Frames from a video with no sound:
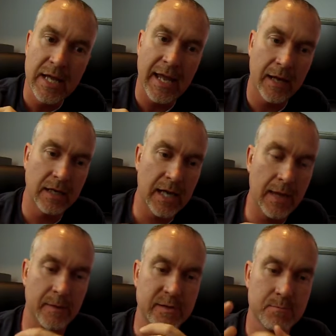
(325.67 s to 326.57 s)
and
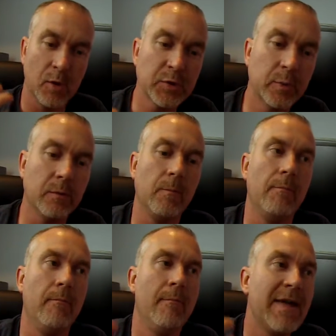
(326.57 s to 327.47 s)
there's multiple
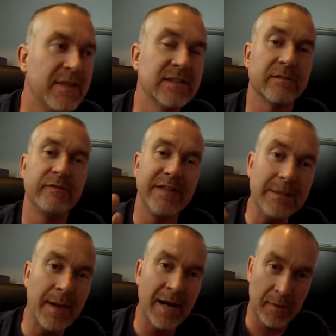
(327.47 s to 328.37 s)
methods of
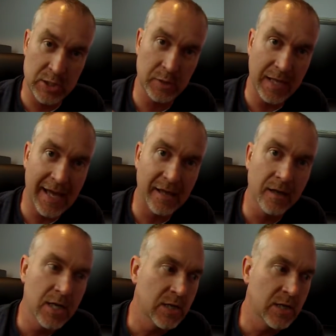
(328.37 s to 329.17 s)
feedback that you get.